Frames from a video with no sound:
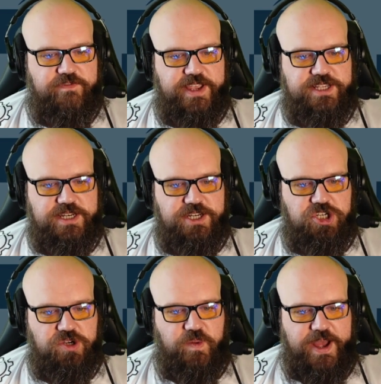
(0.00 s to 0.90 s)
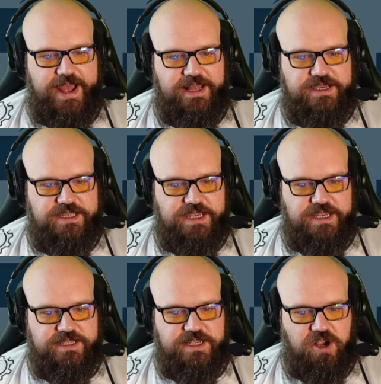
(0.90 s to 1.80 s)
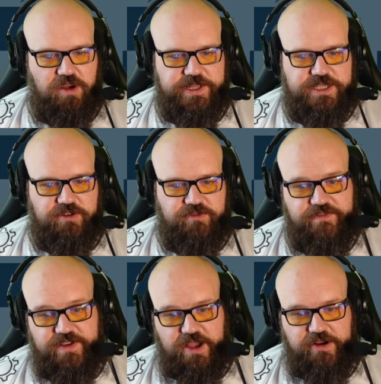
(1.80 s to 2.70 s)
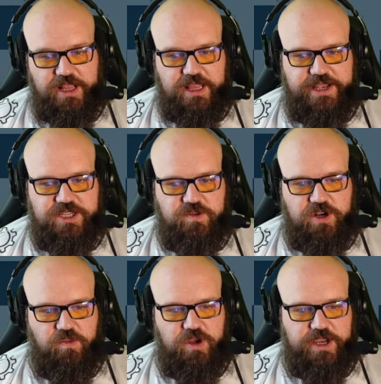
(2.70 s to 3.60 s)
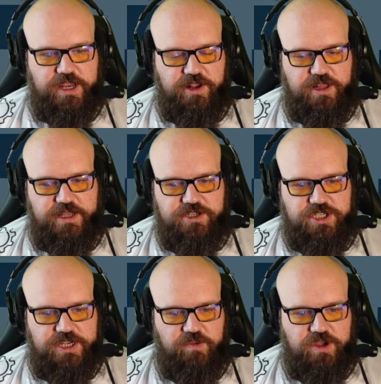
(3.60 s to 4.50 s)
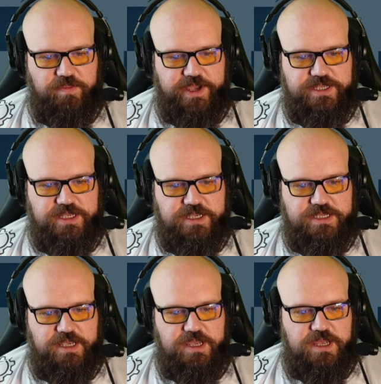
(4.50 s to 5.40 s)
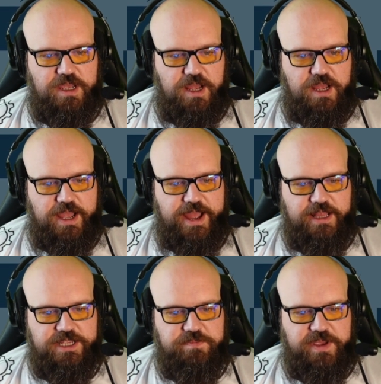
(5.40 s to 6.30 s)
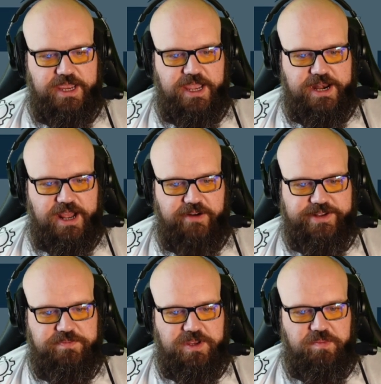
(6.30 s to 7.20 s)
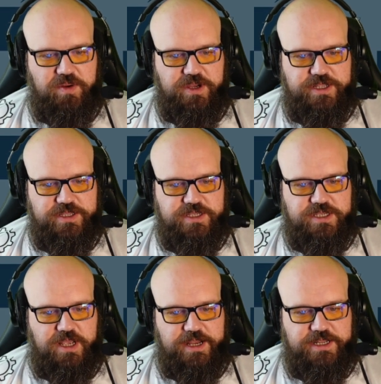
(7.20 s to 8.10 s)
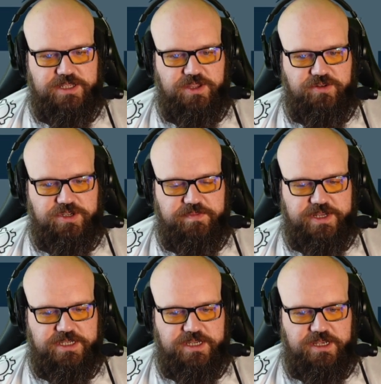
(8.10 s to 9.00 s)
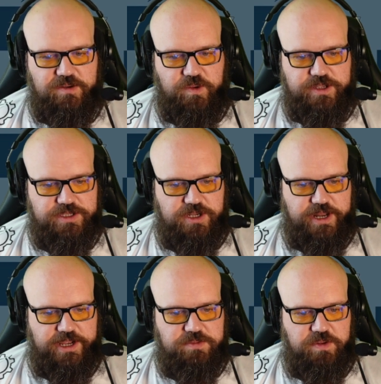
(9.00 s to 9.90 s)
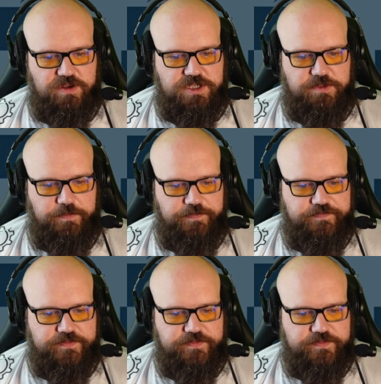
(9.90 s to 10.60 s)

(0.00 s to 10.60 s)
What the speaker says: Fix an issue where LED tachometer rev counter lights were not working on Logitech wheelbases. LSB and RSB buttons added to Thrustmaster wheels on Xbox.